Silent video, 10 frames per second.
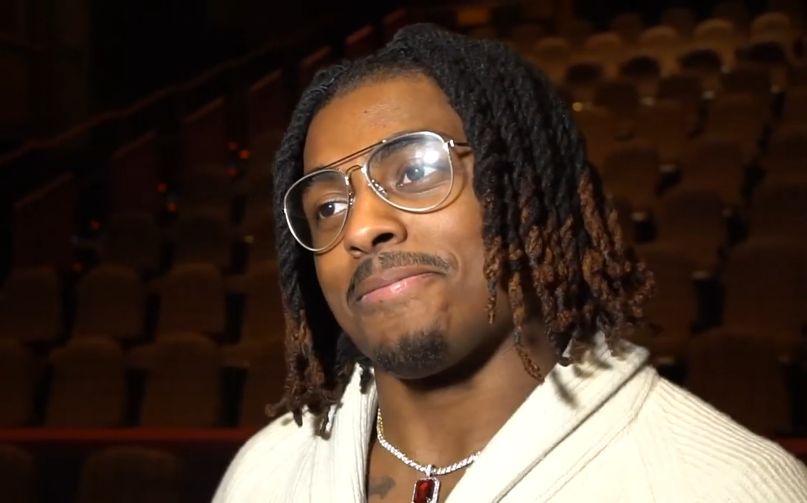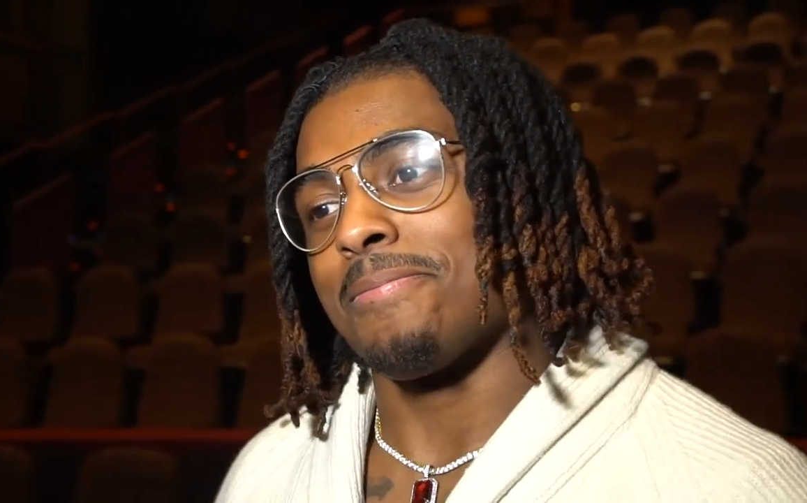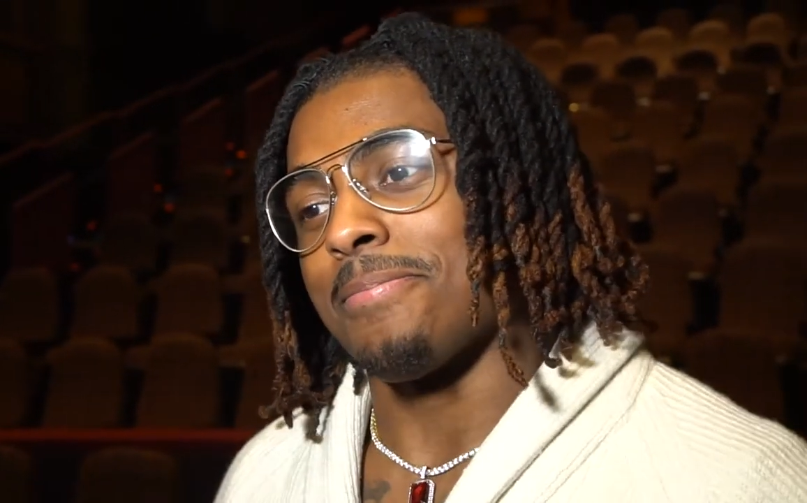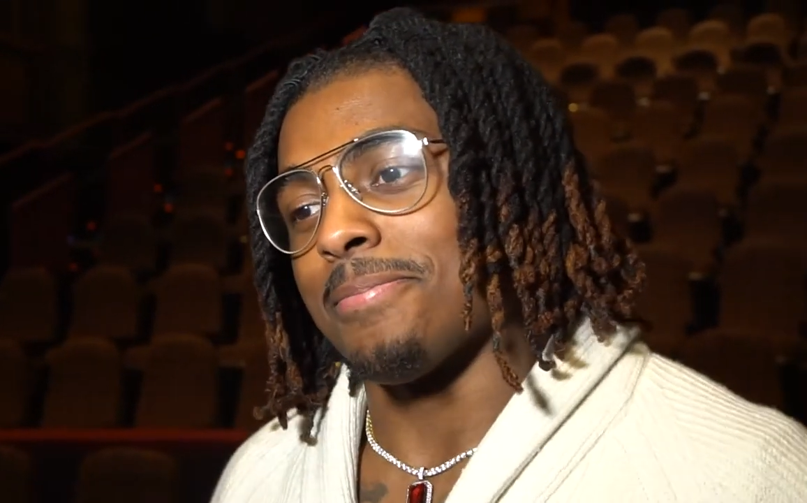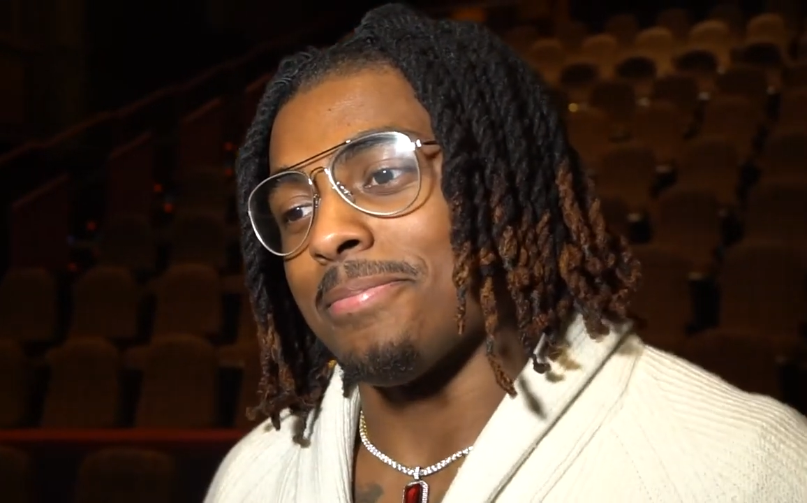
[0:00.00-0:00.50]

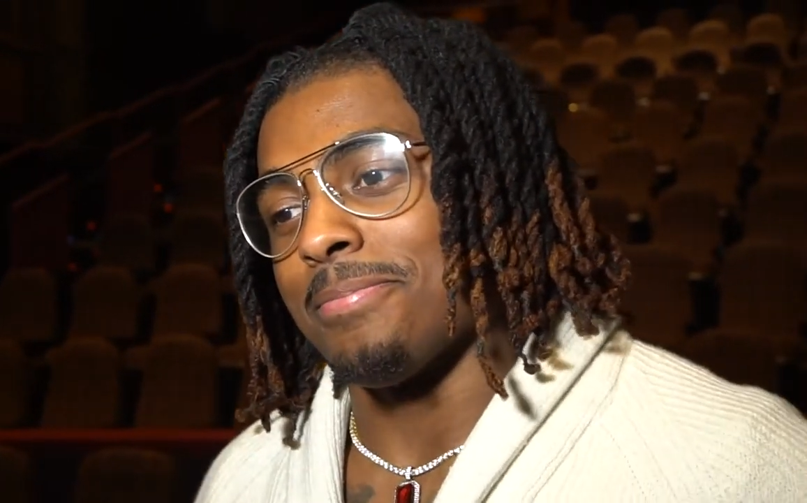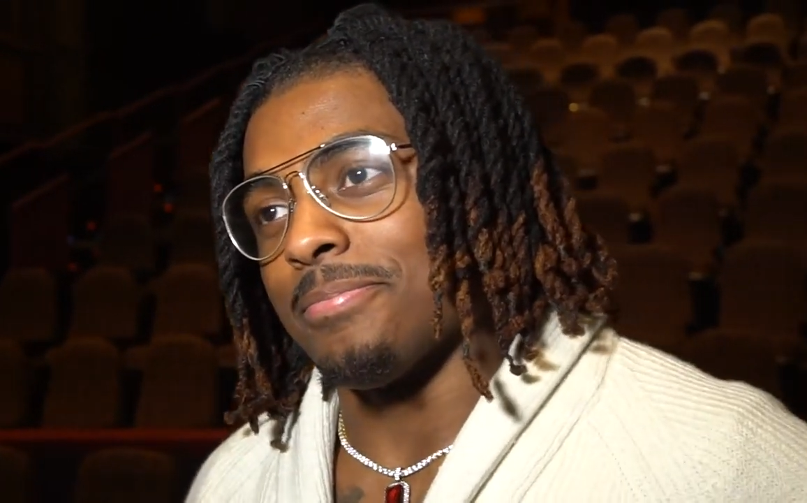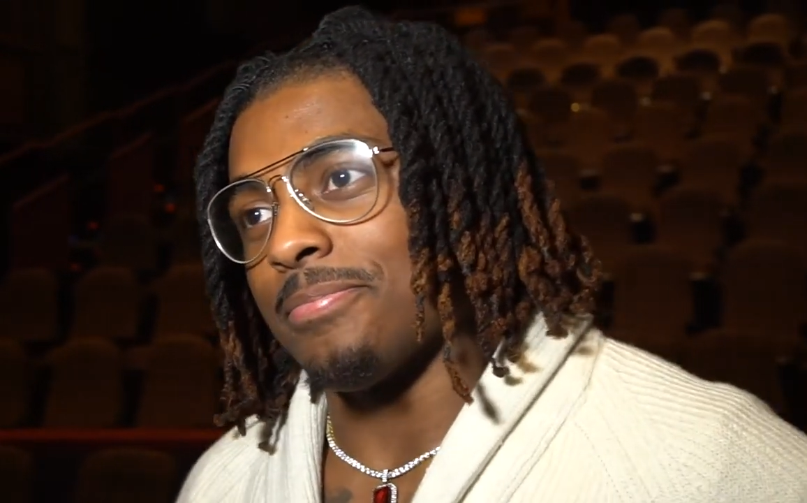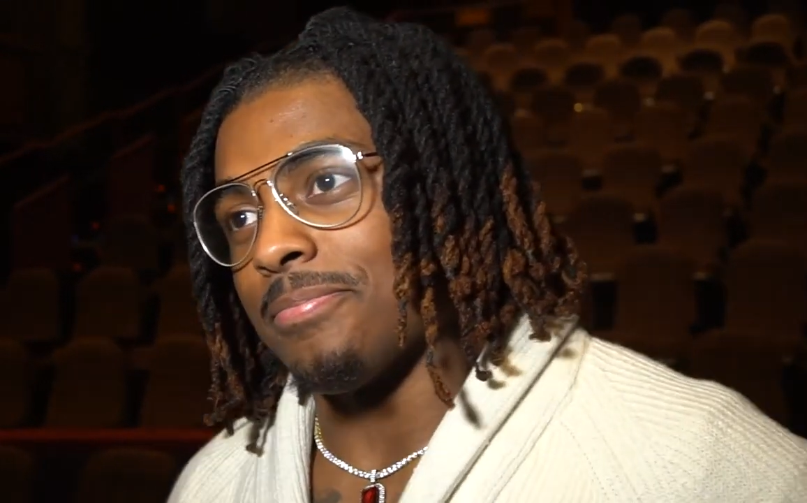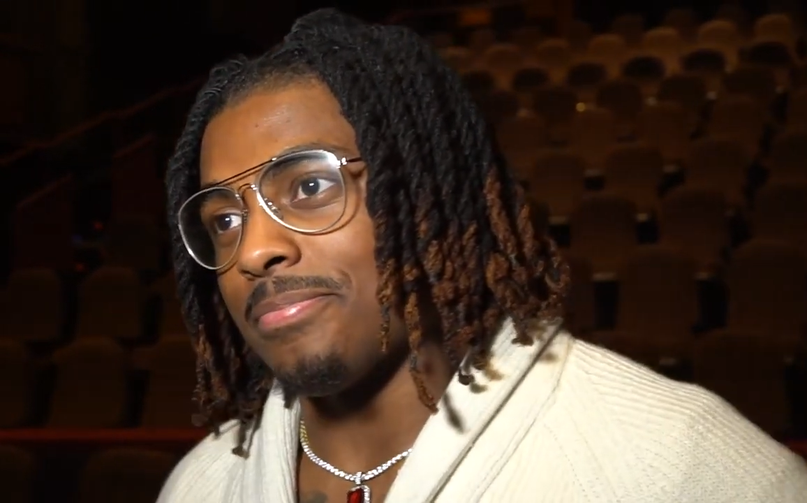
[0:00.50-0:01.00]
having that bowl
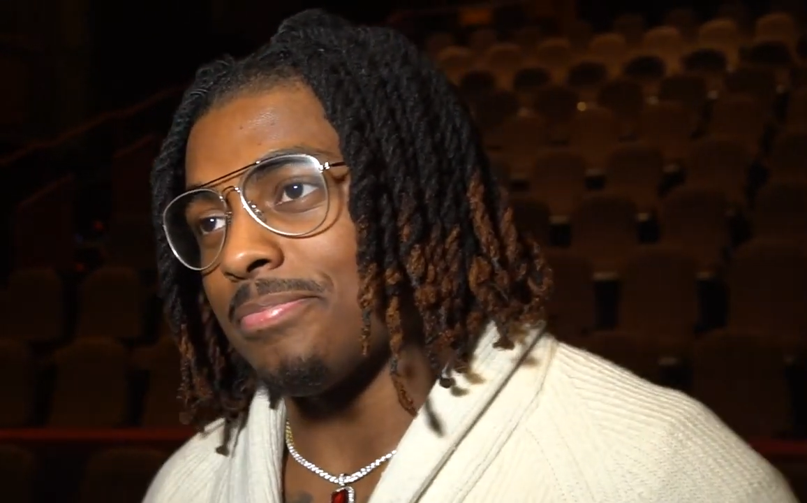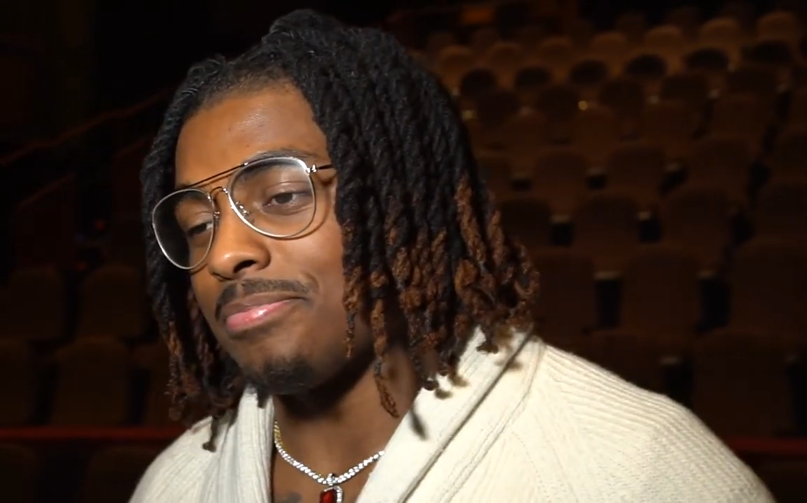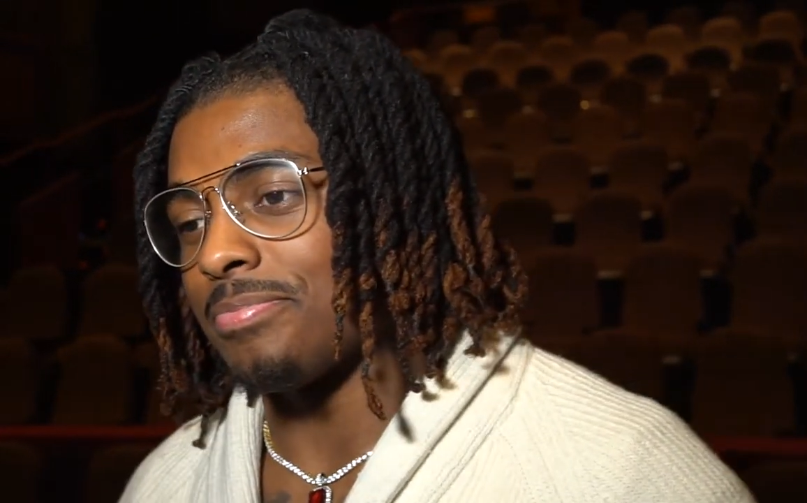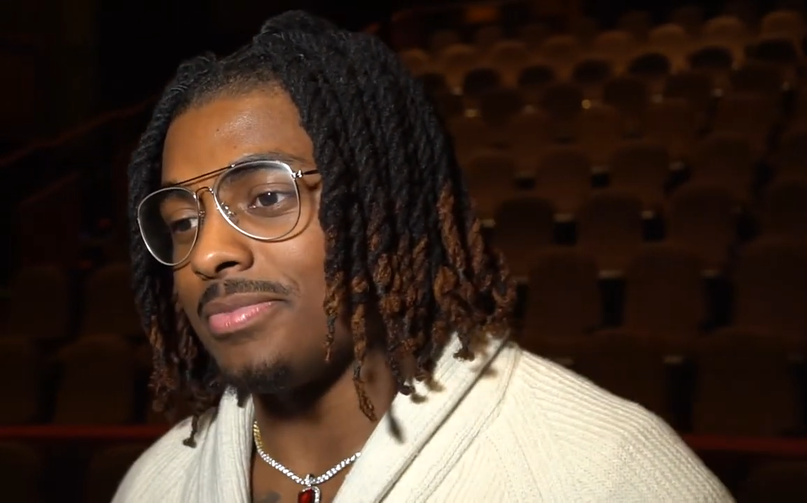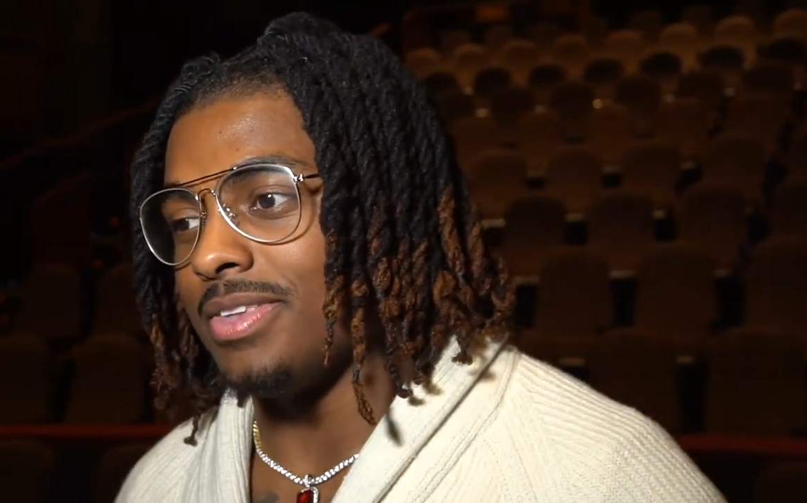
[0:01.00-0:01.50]
game to go
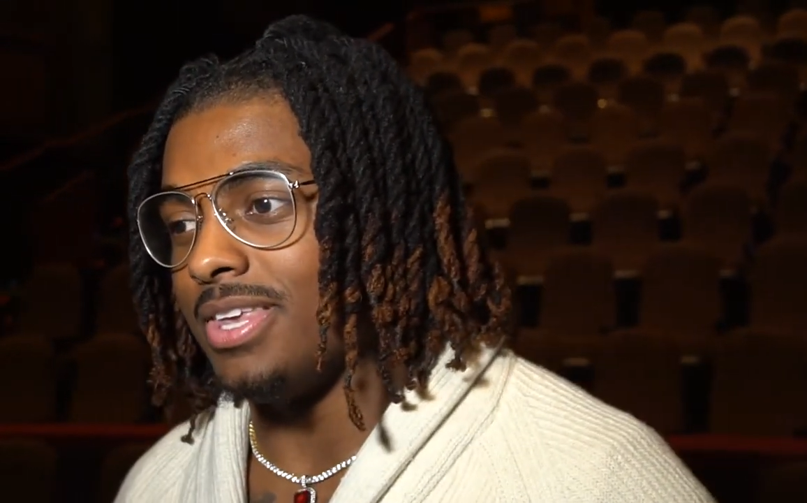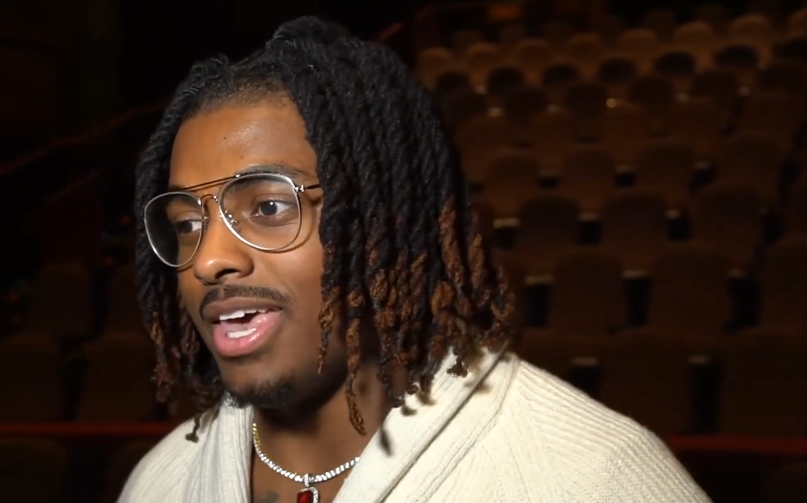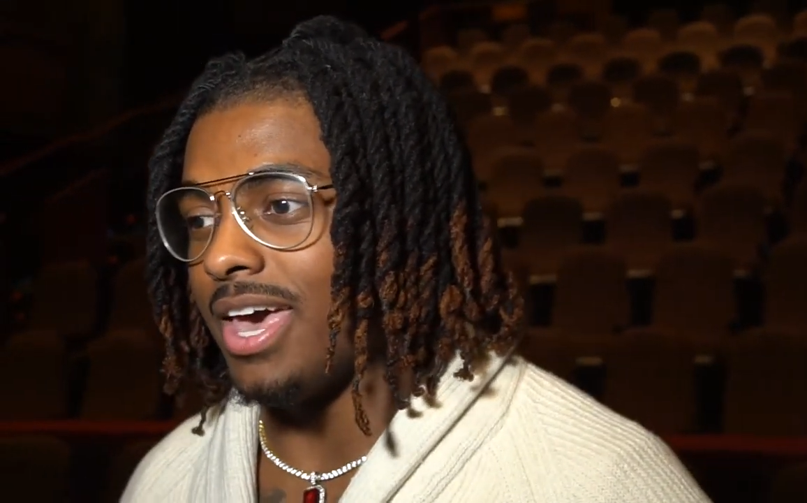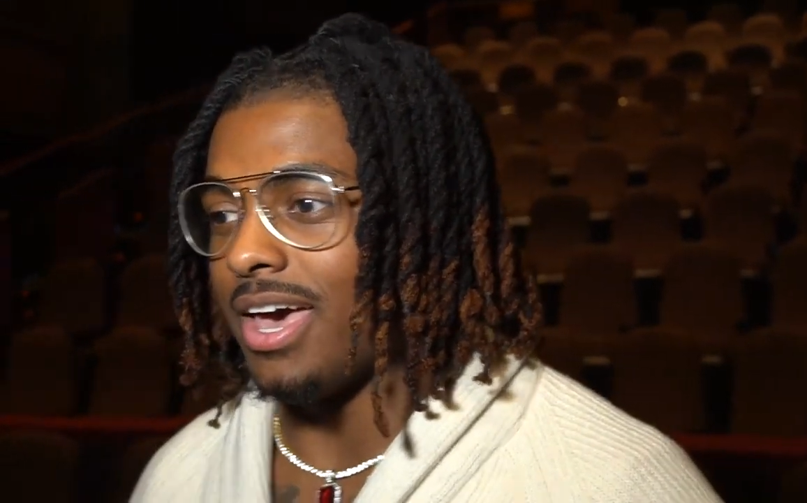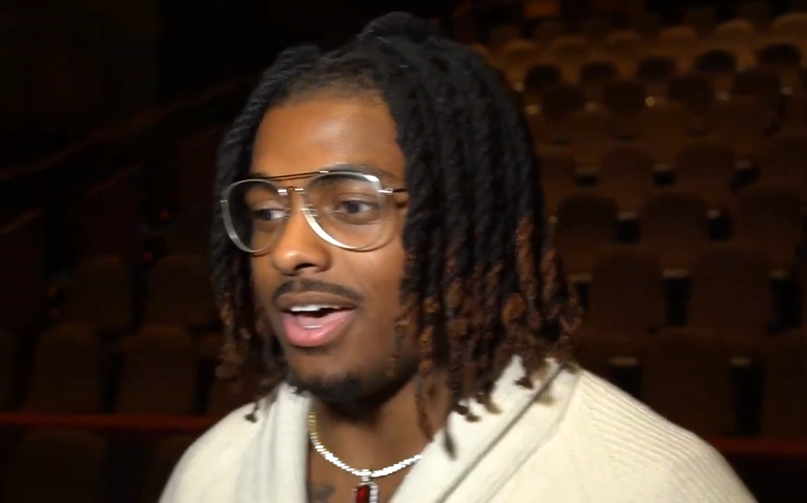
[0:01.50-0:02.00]
out on.
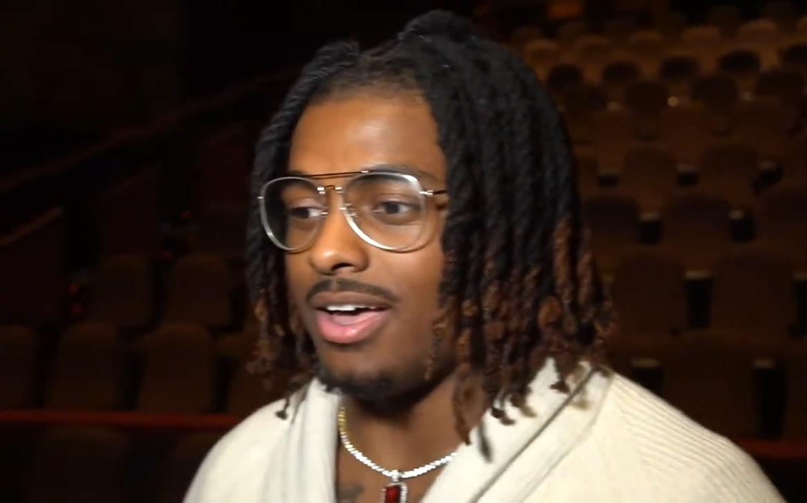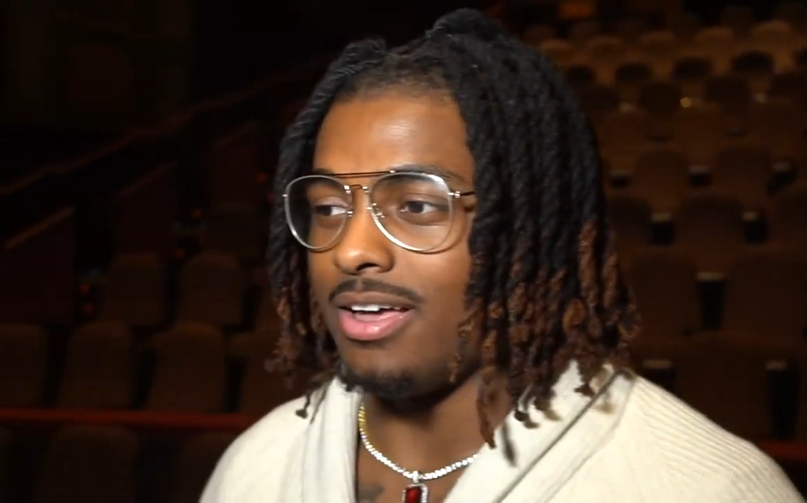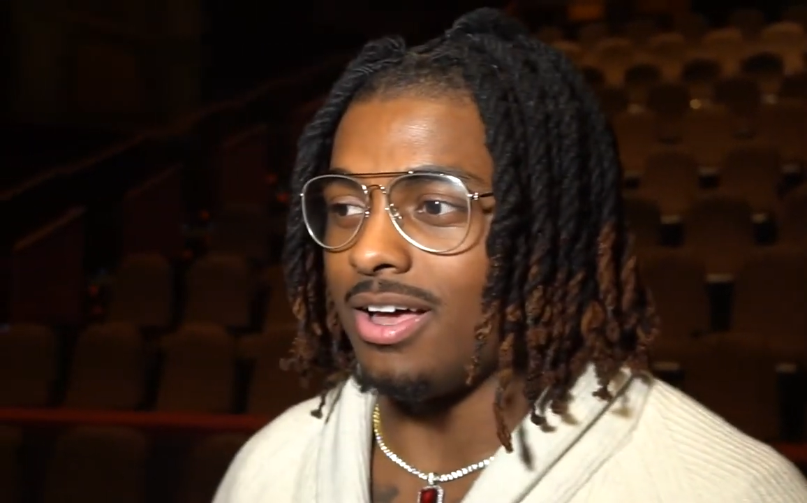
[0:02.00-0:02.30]
Yeah,